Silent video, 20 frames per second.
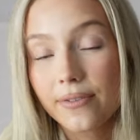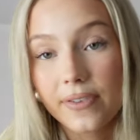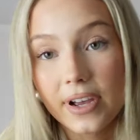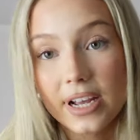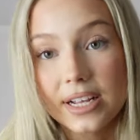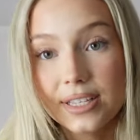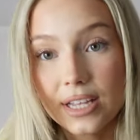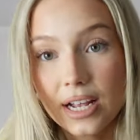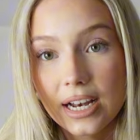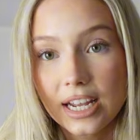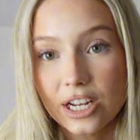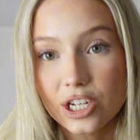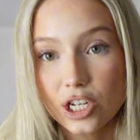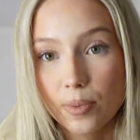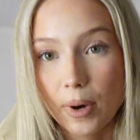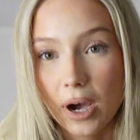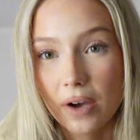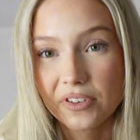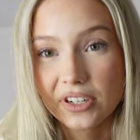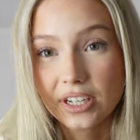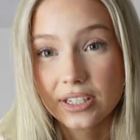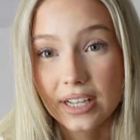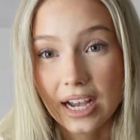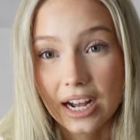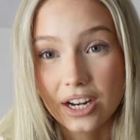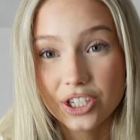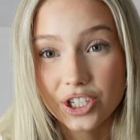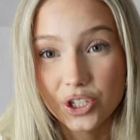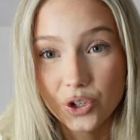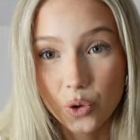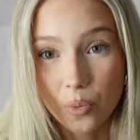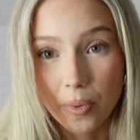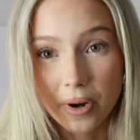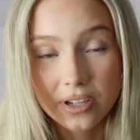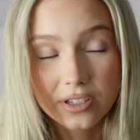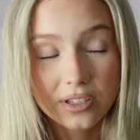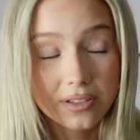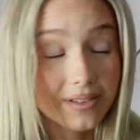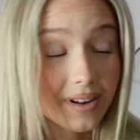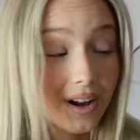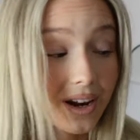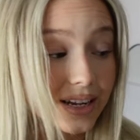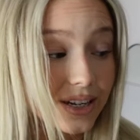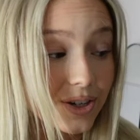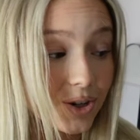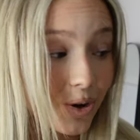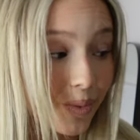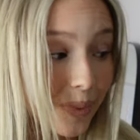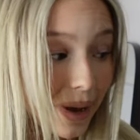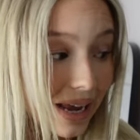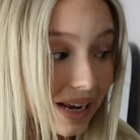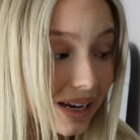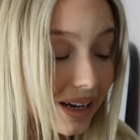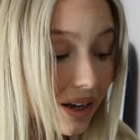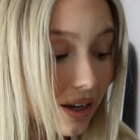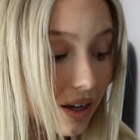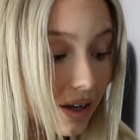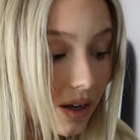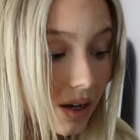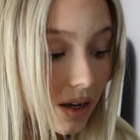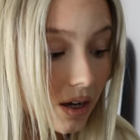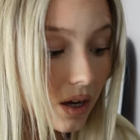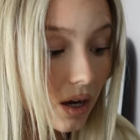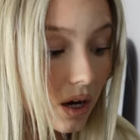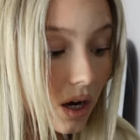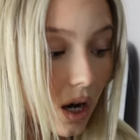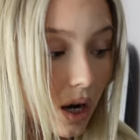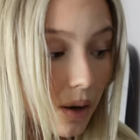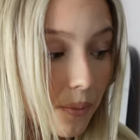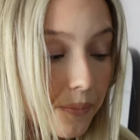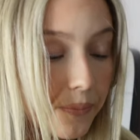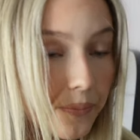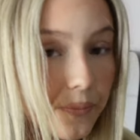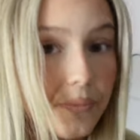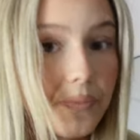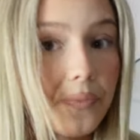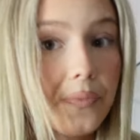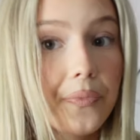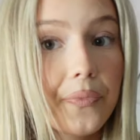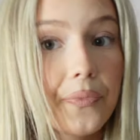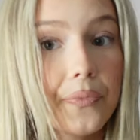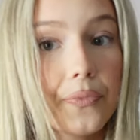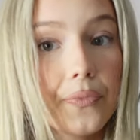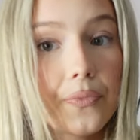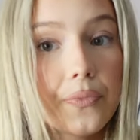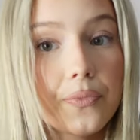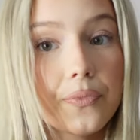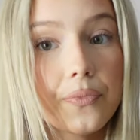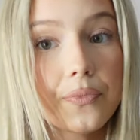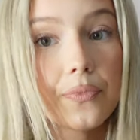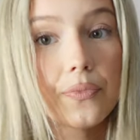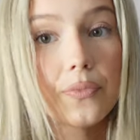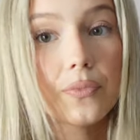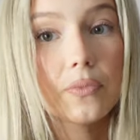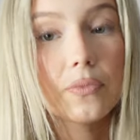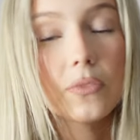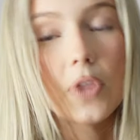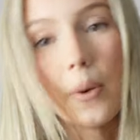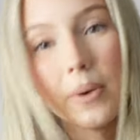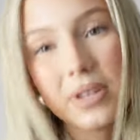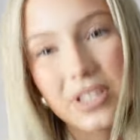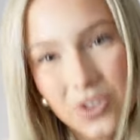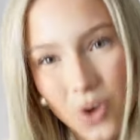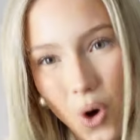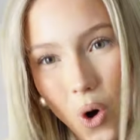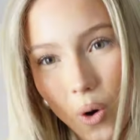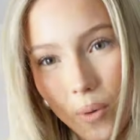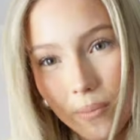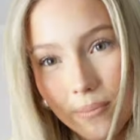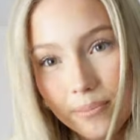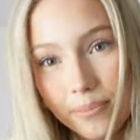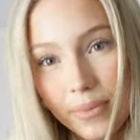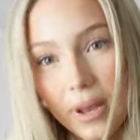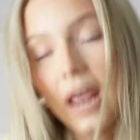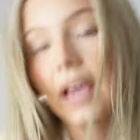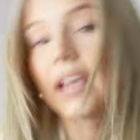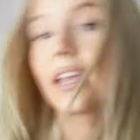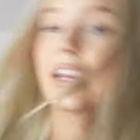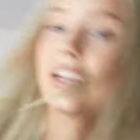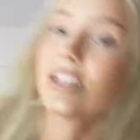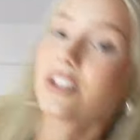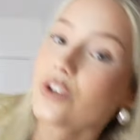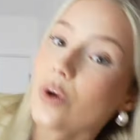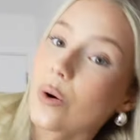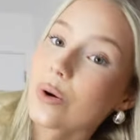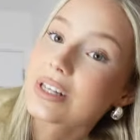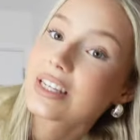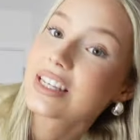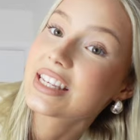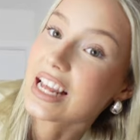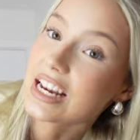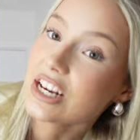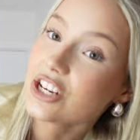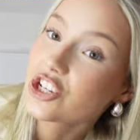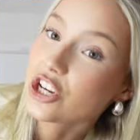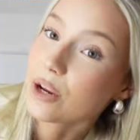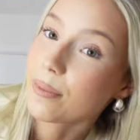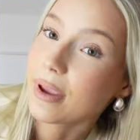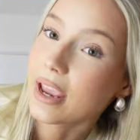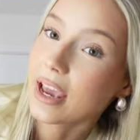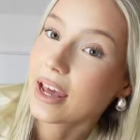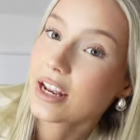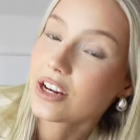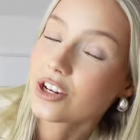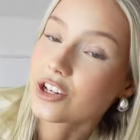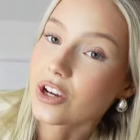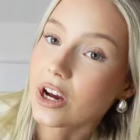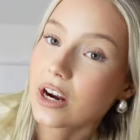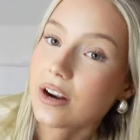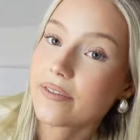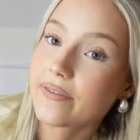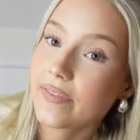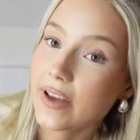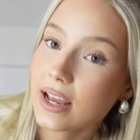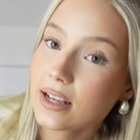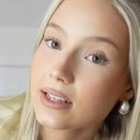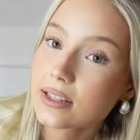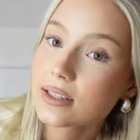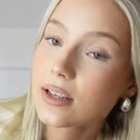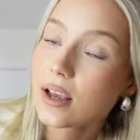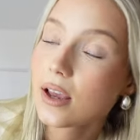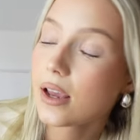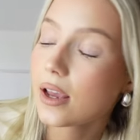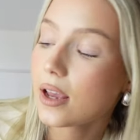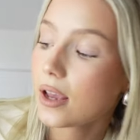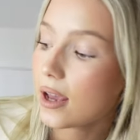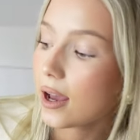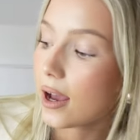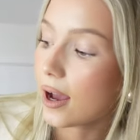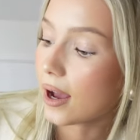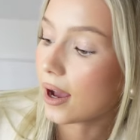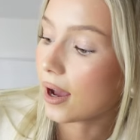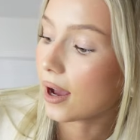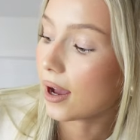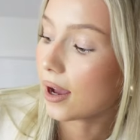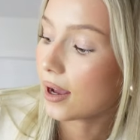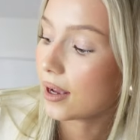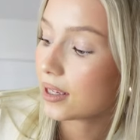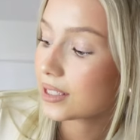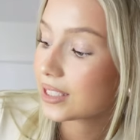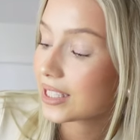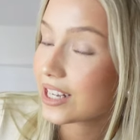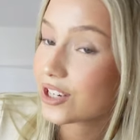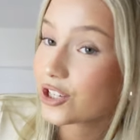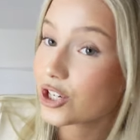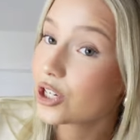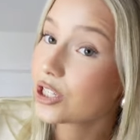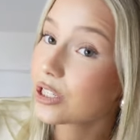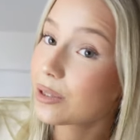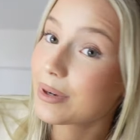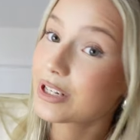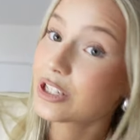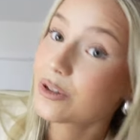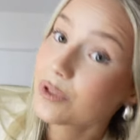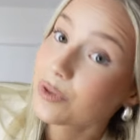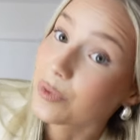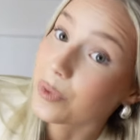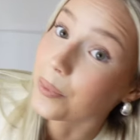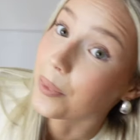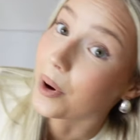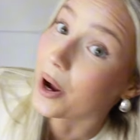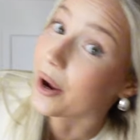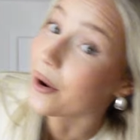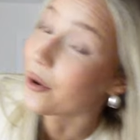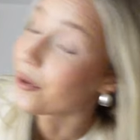fits literally perfect. It's actually almost slightly too big. No, it's not, but like, it's not cinching me in, it just kind of fits. So that shows that my gym's been buying